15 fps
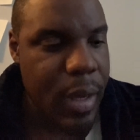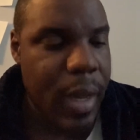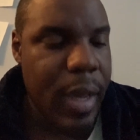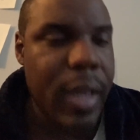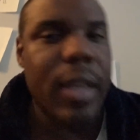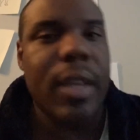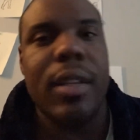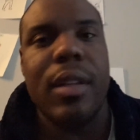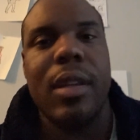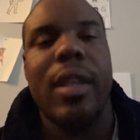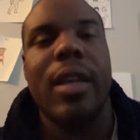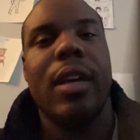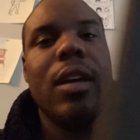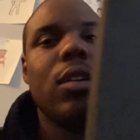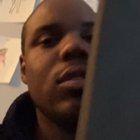I get
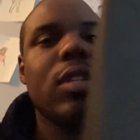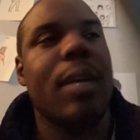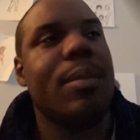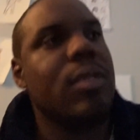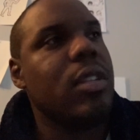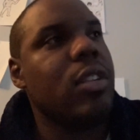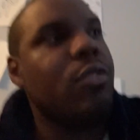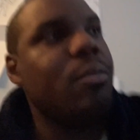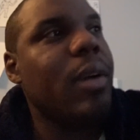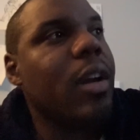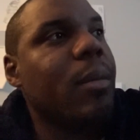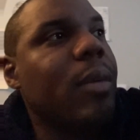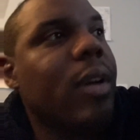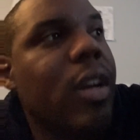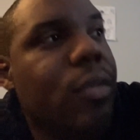like all types of stuff
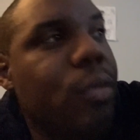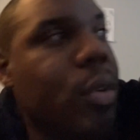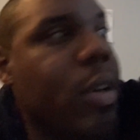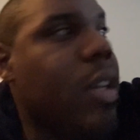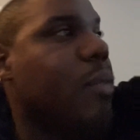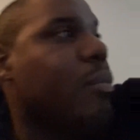back market for a good